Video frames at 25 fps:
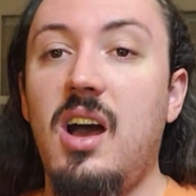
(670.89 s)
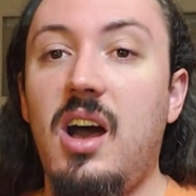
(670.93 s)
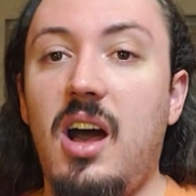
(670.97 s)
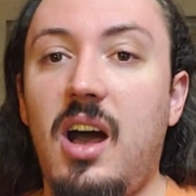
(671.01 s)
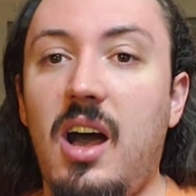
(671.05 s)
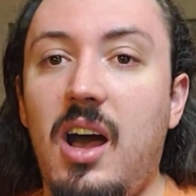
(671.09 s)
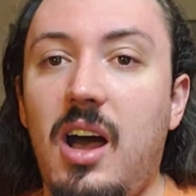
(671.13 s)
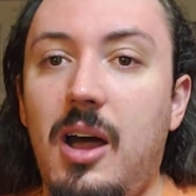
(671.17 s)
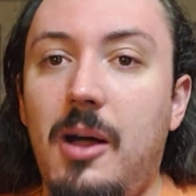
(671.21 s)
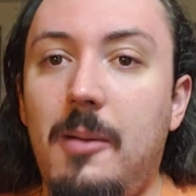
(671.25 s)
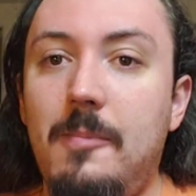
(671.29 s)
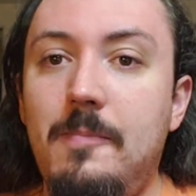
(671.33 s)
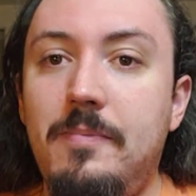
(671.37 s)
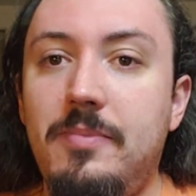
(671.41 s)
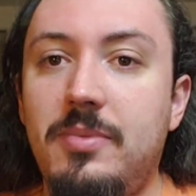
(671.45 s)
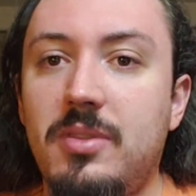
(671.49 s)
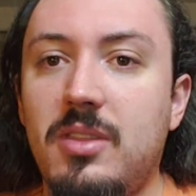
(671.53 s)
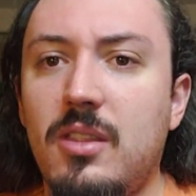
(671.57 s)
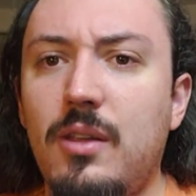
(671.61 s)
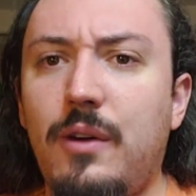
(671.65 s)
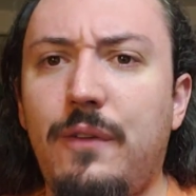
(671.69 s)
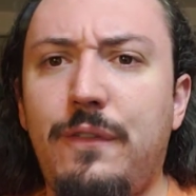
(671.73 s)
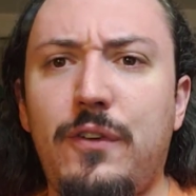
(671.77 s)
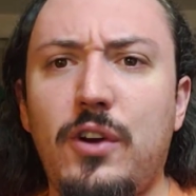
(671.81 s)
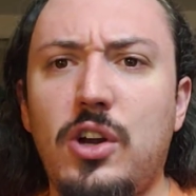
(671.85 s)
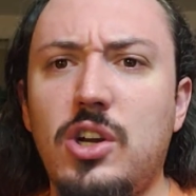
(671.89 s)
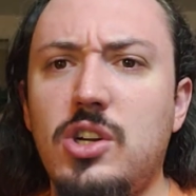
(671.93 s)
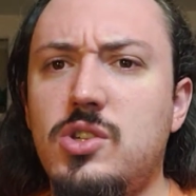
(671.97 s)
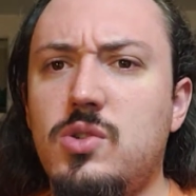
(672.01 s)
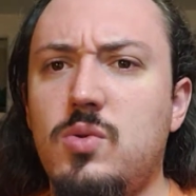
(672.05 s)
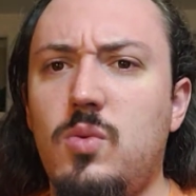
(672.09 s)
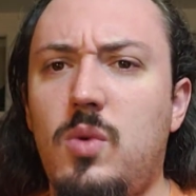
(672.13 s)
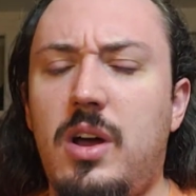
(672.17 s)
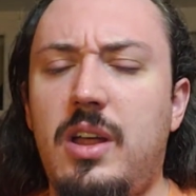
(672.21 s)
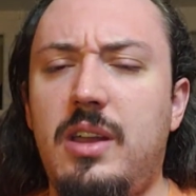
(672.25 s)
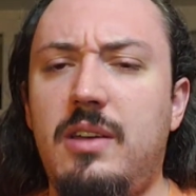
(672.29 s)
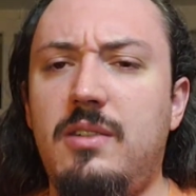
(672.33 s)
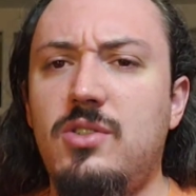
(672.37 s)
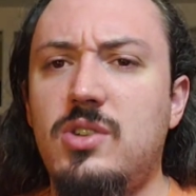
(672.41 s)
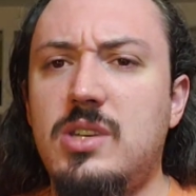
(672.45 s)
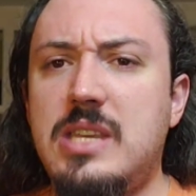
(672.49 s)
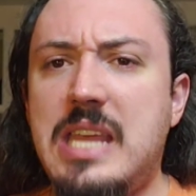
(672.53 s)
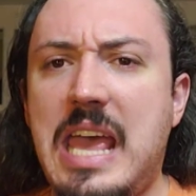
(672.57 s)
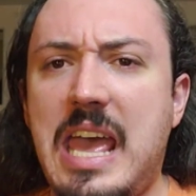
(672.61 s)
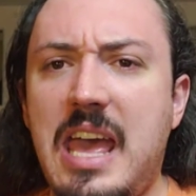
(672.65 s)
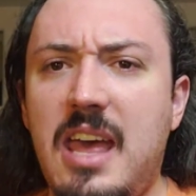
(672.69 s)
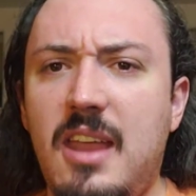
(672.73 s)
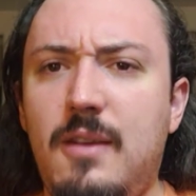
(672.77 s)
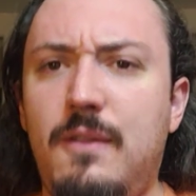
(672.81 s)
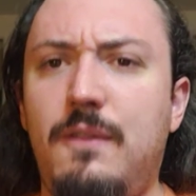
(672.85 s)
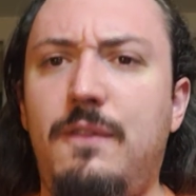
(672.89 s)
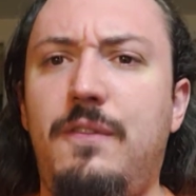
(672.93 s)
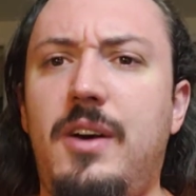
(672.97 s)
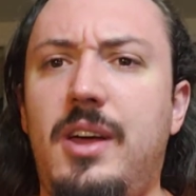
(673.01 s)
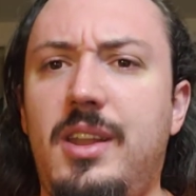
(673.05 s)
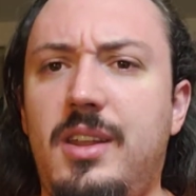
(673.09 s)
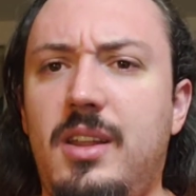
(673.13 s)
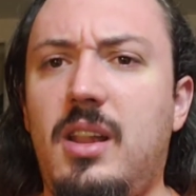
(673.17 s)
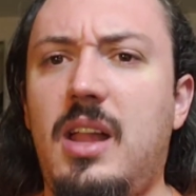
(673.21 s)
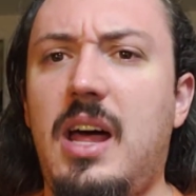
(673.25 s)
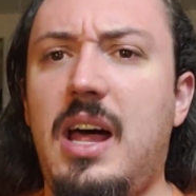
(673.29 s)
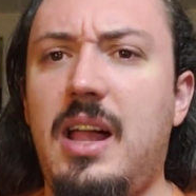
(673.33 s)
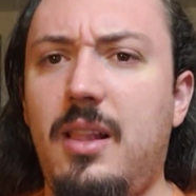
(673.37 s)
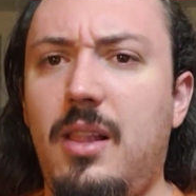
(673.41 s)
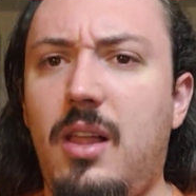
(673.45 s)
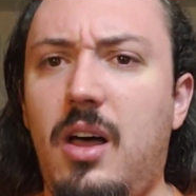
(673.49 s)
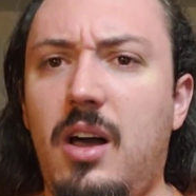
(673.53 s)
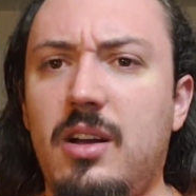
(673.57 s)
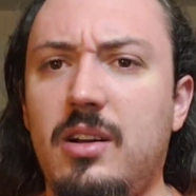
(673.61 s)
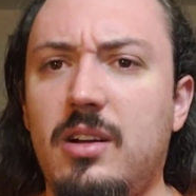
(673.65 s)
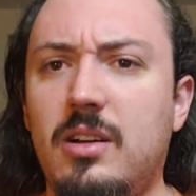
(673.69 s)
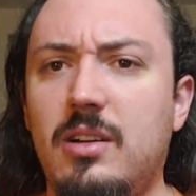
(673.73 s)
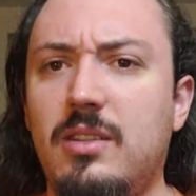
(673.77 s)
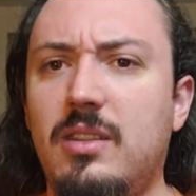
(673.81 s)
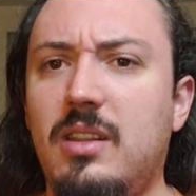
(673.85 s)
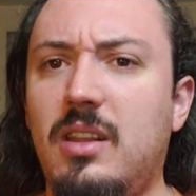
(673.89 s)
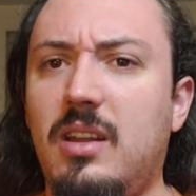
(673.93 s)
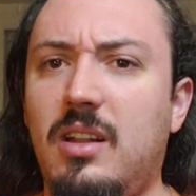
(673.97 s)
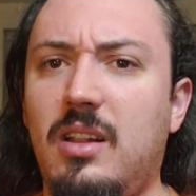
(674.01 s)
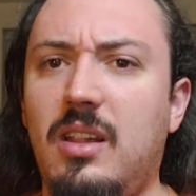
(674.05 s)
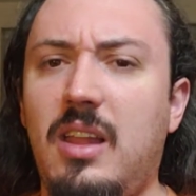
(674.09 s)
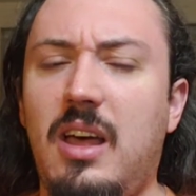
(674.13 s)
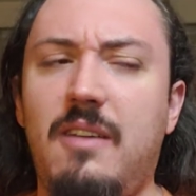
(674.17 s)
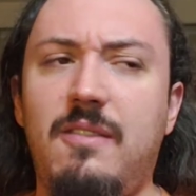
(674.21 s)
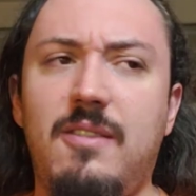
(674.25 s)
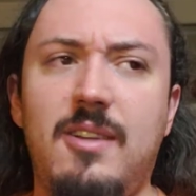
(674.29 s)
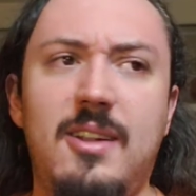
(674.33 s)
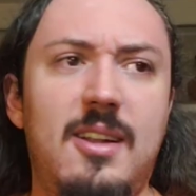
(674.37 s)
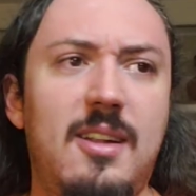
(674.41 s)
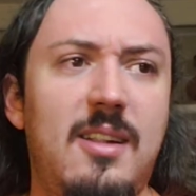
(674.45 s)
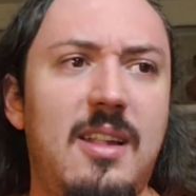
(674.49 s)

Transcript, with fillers: Um, the first one, 10, felt a lot longer than 11.